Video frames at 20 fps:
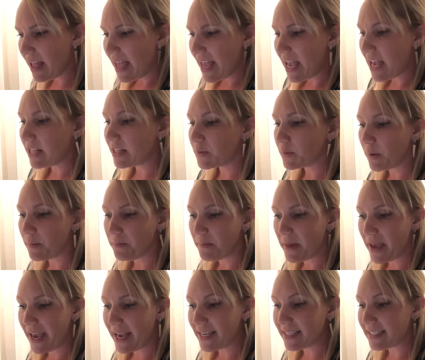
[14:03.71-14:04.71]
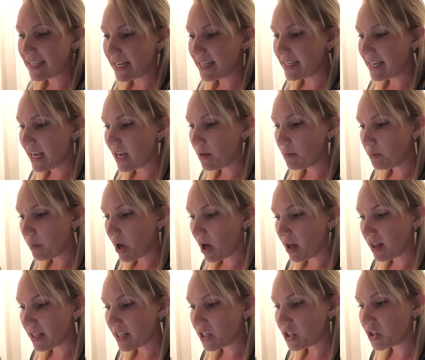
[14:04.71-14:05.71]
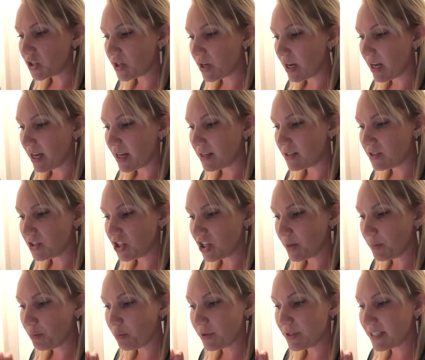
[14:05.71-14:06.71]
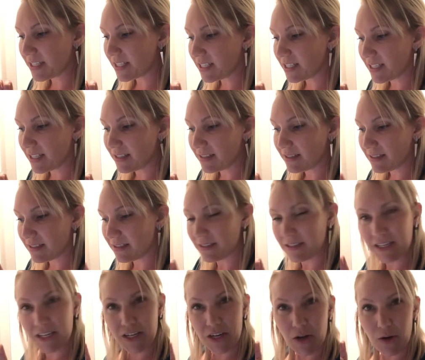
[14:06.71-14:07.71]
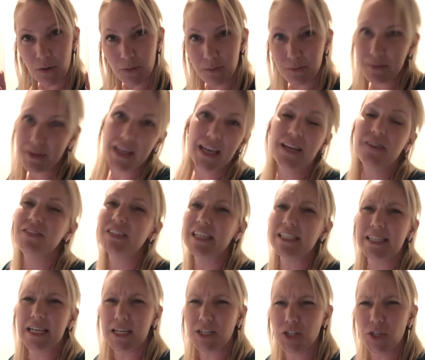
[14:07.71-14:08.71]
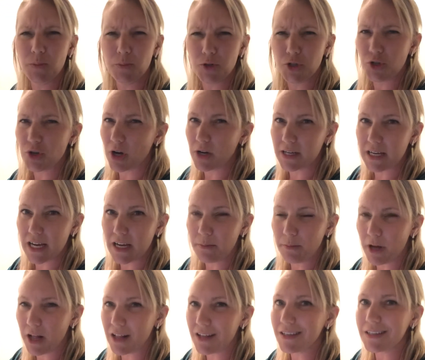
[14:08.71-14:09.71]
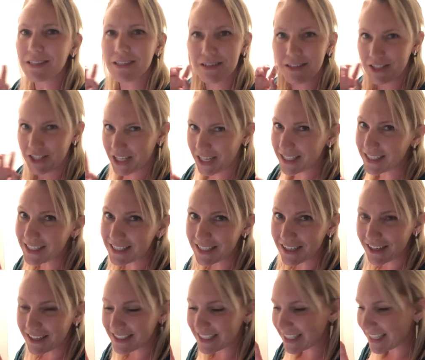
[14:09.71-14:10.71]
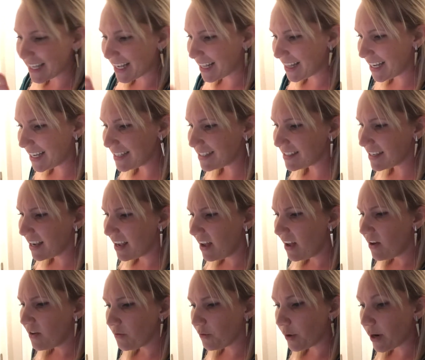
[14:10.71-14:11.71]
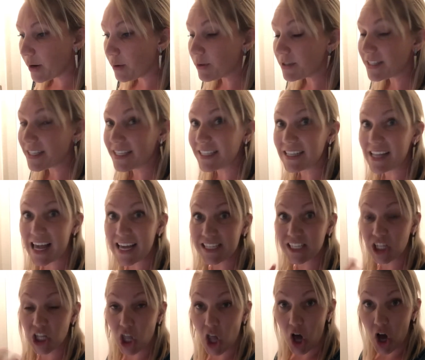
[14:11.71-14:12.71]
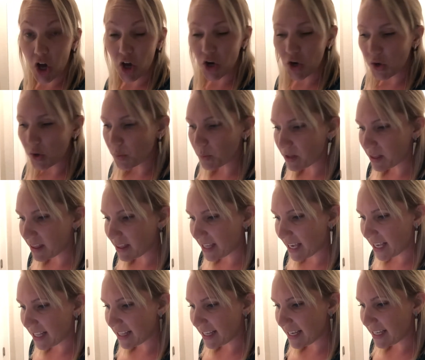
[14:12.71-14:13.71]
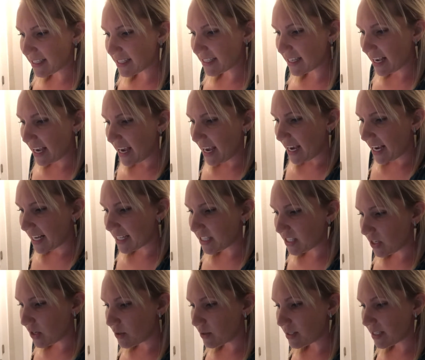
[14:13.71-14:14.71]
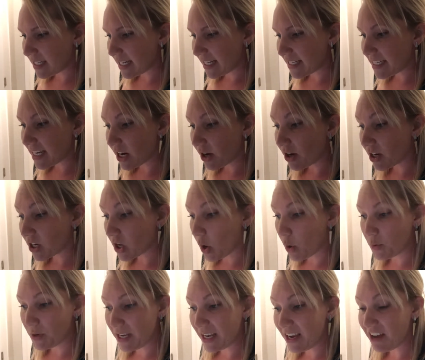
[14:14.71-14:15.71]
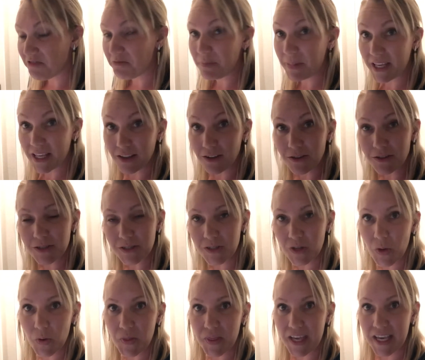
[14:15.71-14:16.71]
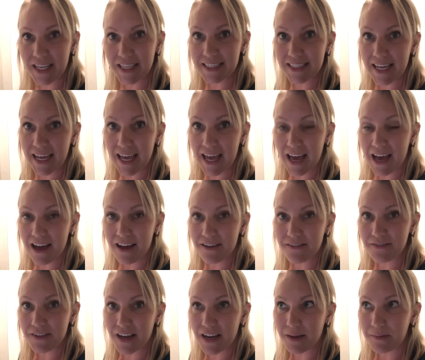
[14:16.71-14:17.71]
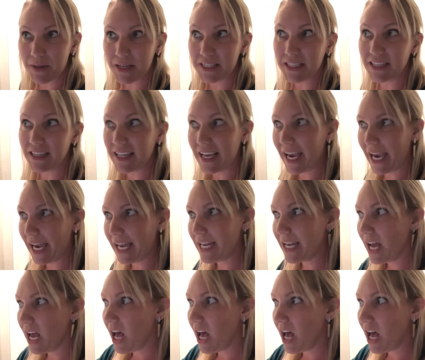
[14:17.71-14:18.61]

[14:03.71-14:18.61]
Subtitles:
It's what makes nail polish chip resistance, thing if it says like super strong nail polish, chances are it's phthalates. Fragrances last longer with phthalates. It's used in enteric coating of pills, so things that have a delayed